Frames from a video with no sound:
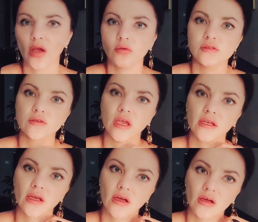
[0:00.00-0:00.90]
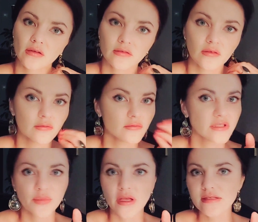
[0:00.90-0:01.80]
I also can, uh,
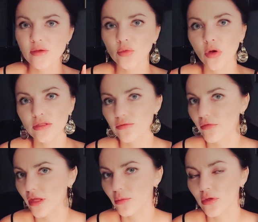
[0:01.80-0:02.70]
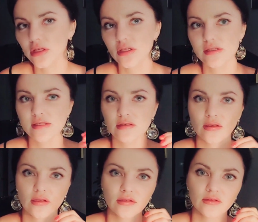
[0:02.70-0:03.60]
depends on what theme is
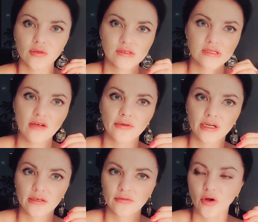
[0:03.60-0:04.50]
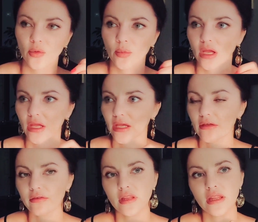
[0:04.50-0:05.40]
uh, you're suffering from.
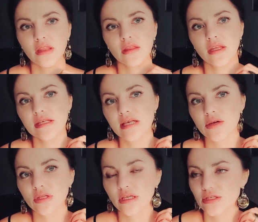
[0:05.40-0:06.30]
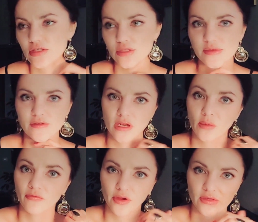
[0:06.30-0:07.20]
If these are relationships, then
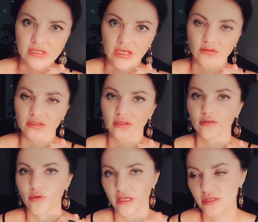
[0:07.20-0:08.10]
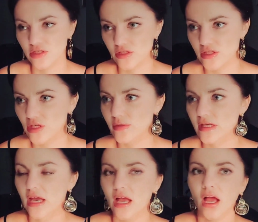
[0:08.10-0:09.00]
I'm very skilled in
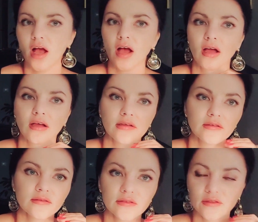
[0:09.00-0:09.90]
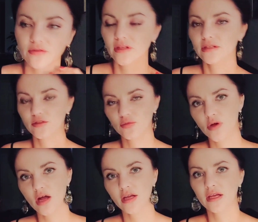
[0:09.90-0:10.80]
relationships. Uh, feeling your
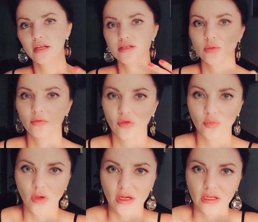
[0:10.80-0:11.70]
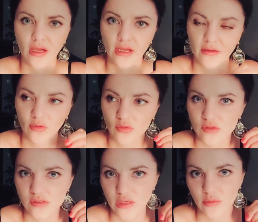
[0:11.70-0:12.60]
body, connection with your body. I have
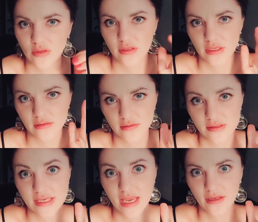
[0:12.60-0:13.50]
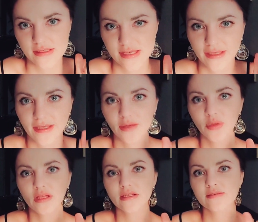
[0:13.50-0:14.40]
also some uh, like uh, scanning psychic
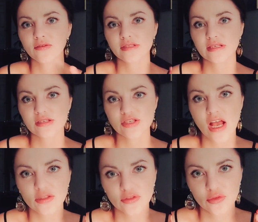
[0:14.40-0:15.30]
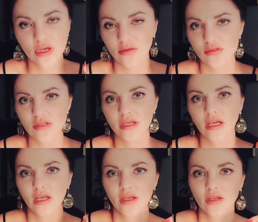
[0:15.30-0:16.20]
abilities from, since childhood. I was
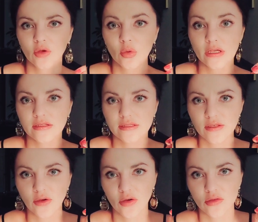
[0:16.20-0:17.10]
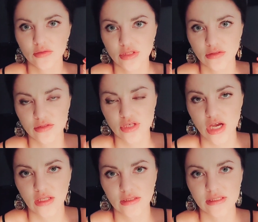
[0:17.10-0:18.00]
like, you know, indigo ch
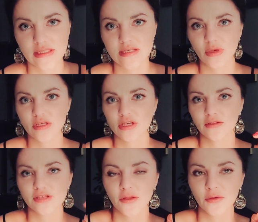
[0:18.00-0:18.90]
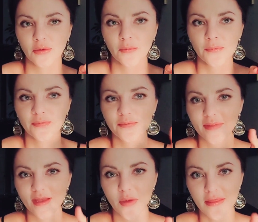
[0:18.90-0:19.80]
child since my ch childhood.
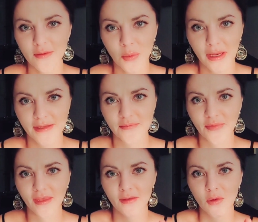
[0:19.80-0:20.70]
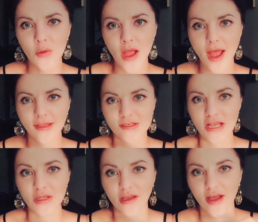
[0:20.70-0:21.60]
Mm, by the way, you know, I
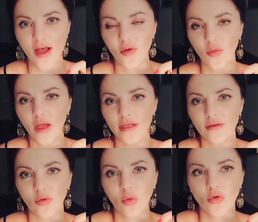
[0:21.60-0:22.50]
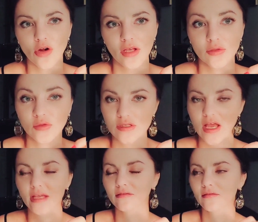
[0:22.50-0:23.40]
checked how my aura looks
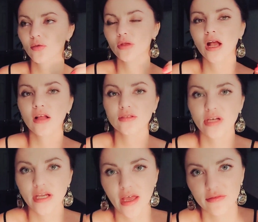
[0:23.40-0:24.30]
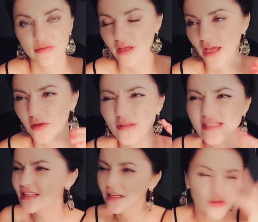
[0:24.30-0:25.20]
like, what color I have. I don't
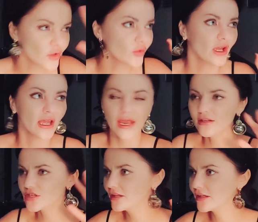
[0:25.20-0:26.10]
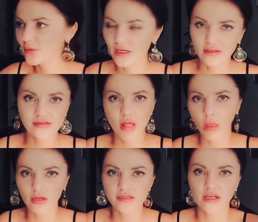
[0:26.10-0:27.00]
see like, you know, angelic beings.
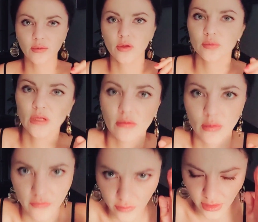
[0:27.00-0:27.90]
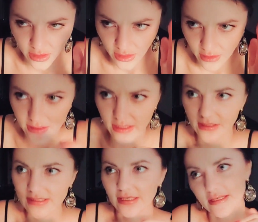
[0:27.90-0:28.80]
It's not about me. I'm very
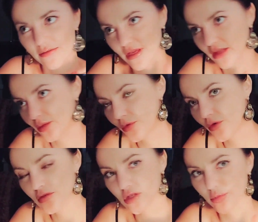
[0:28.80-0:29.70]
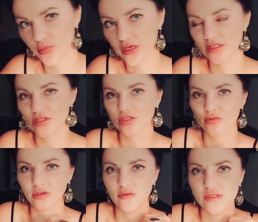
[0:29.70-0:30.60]
uh, scientifically approach and
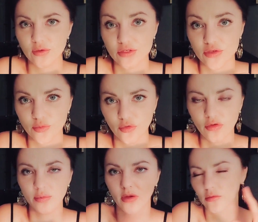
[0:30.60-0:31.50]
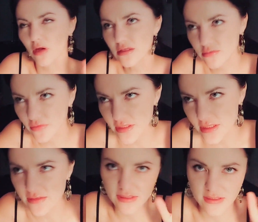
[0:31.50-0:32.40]
practitioner and researcher more about quantum
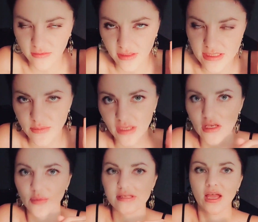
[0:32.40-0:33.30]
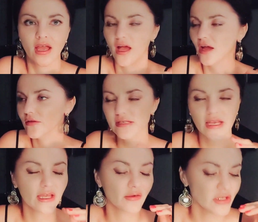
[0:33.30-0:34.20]
physics. This, this is my topics. I don't
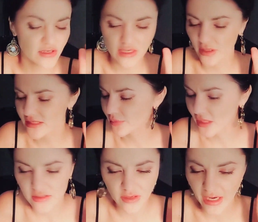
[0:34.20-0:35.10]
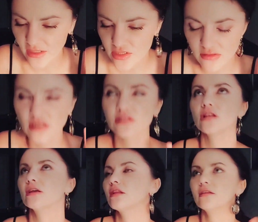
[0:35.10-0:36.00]
see any creatures. I'm not speaking to angels.
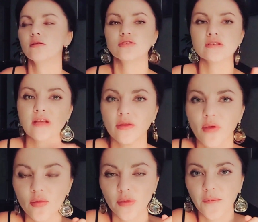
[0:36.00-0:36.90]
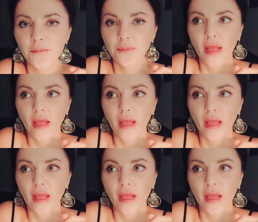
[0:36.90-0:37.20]
Angelic language is not about me.